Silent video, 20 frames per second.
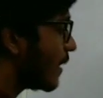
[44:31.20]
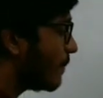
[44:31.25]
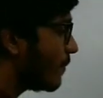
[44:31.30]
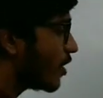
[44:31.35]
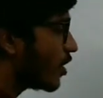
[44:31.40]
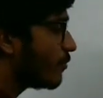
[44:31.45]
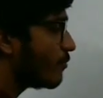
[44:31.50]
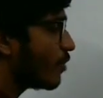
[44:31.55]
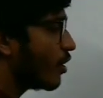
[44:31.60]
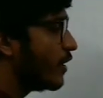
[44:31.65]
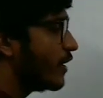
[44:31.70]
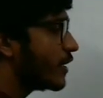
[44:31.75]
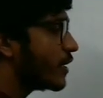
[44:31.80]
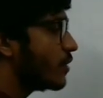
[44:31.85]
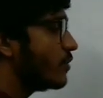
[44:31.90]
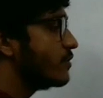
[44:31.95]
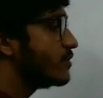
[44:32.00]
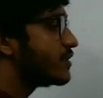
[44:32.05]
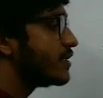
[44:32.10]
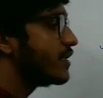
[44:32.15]
number of
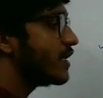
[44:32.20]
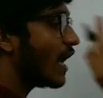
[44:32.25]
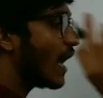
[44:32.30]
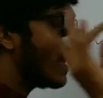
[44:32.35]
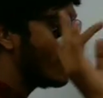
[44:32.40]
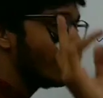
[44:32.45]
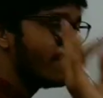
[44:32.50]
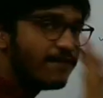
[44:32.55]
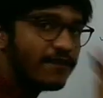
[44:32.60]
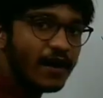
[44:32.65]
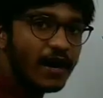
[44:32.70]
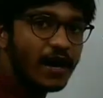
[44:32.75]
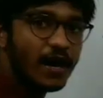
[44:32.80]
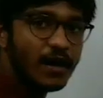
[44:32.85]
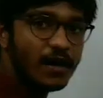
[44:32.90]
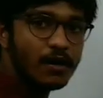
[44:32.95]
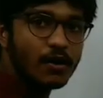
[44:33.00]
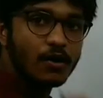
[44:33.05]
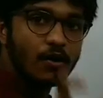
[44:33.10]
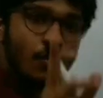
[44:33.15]
molecules in
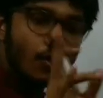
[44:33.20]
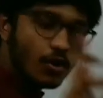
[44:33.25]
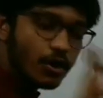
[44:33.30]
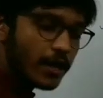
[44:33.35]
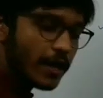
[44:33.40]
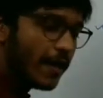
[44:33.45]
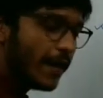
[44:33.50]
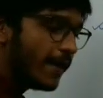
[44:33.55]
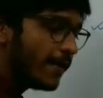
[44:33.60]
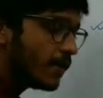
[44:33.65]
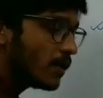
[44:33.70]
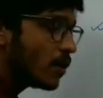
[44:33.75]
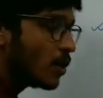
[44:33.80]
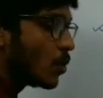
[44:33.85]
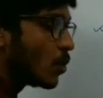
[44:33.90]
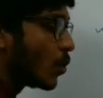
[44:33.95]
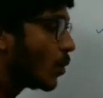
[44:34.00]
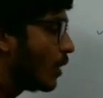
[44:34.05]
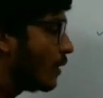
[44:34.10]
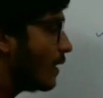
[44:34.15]
alpha,
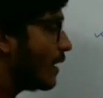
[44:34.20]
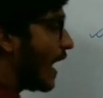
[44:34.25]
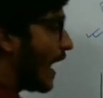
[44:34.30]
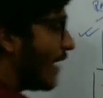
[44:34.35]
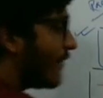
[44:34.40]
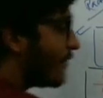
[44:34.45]
okay, we will